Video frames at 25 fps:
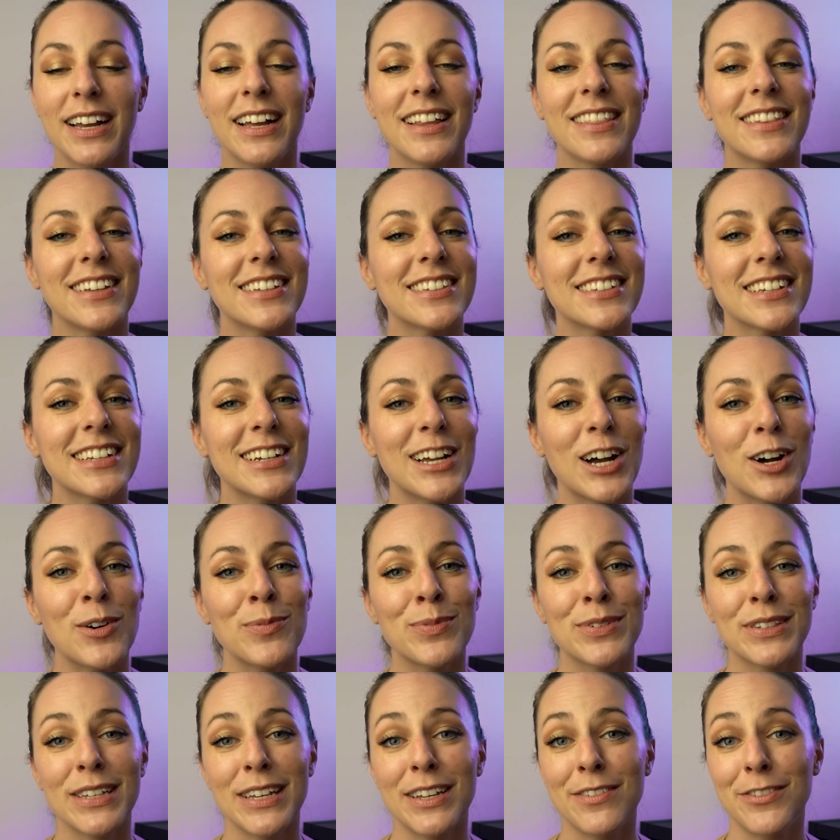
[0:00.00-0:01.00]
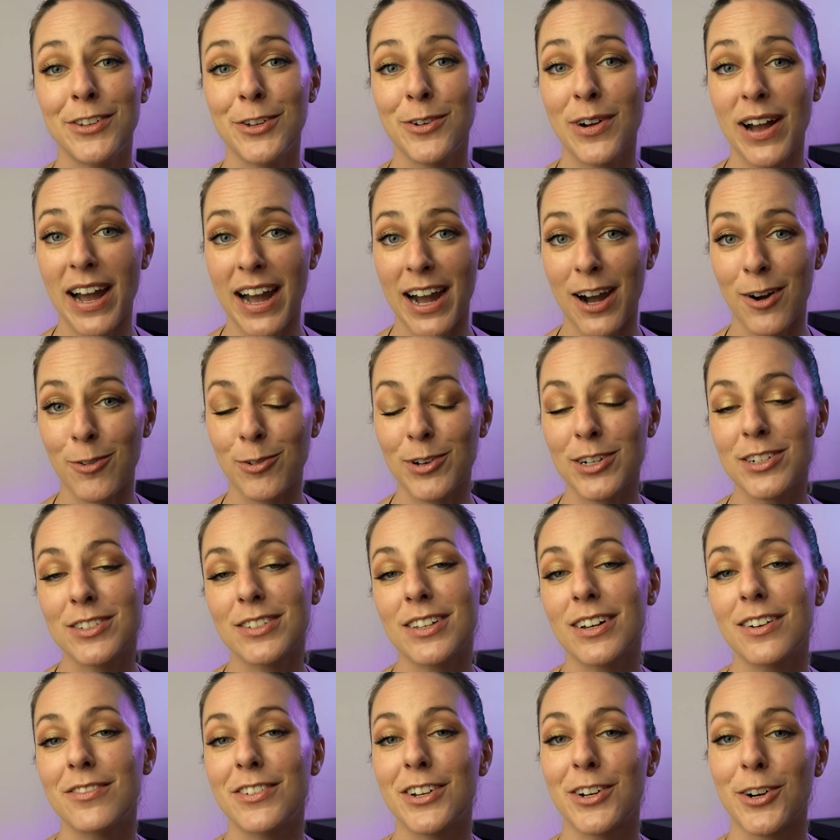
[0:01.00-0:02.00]
This can help save you hours
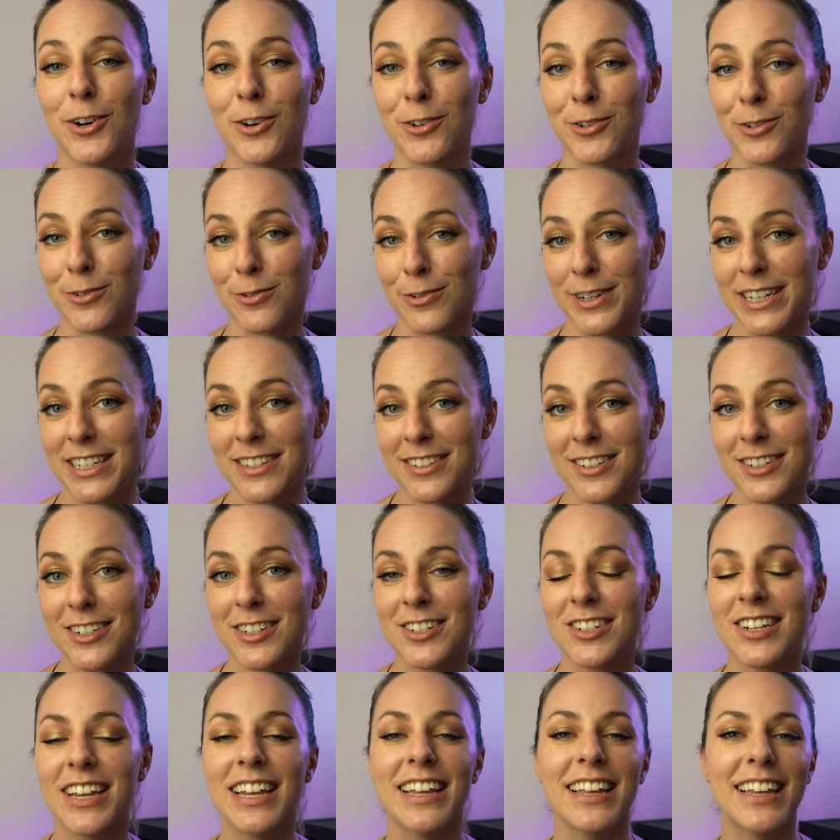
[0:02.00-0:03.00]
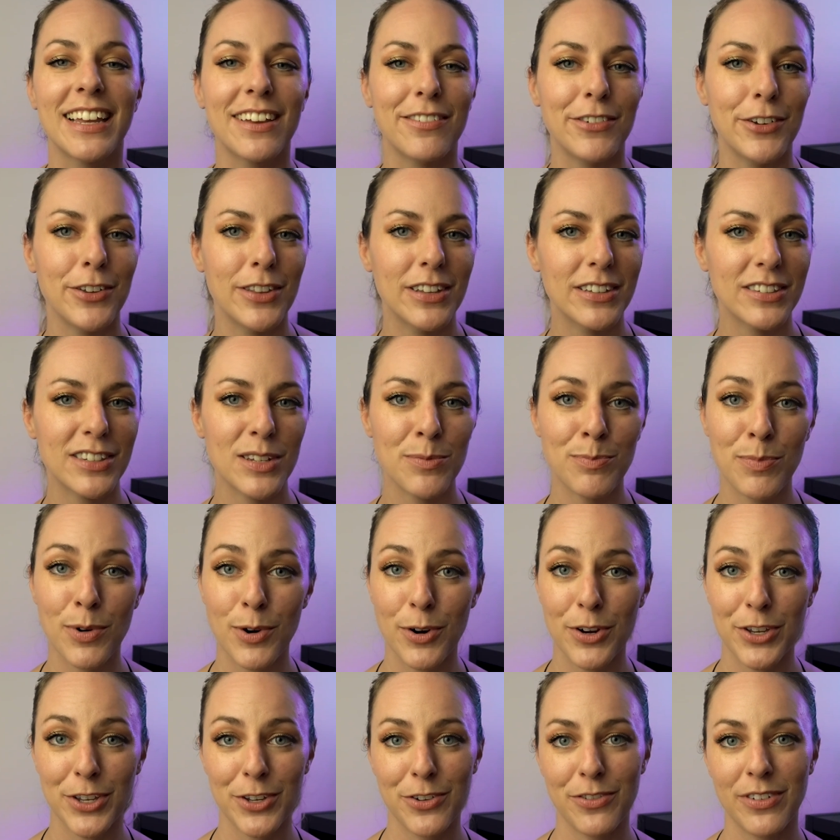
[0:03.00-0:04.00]
of your own research and give you the
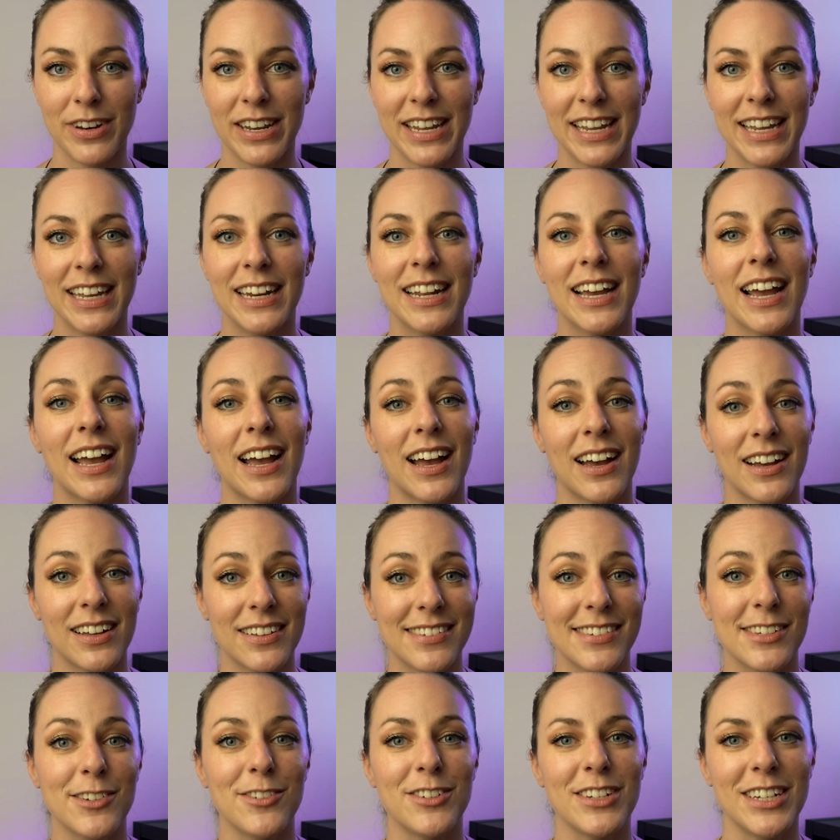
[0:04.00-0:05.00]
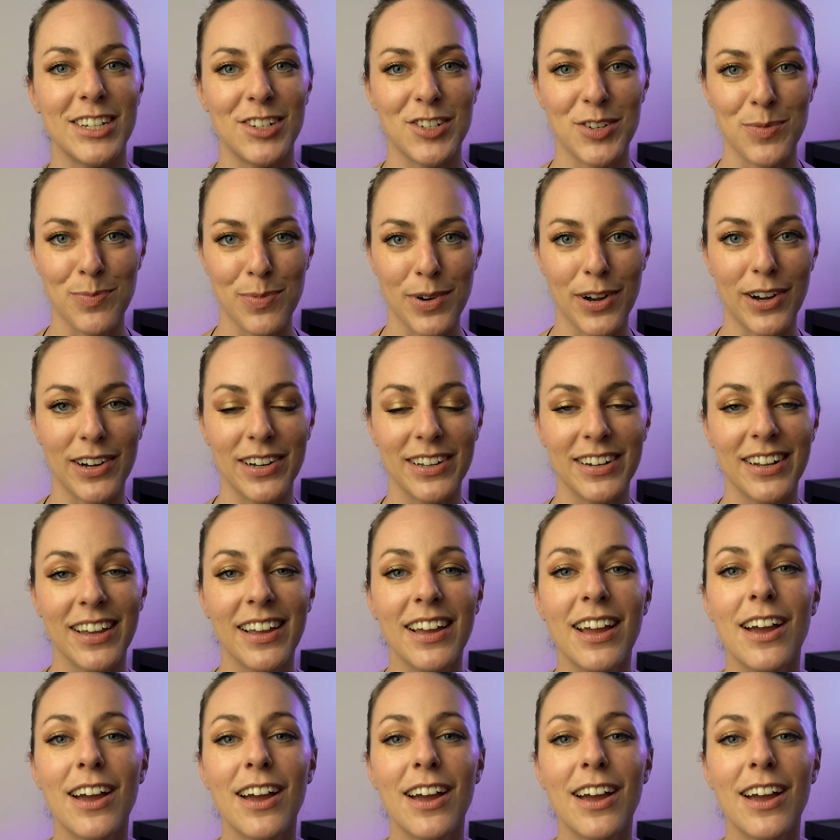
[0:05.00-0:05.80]
support you need as you teach abroad.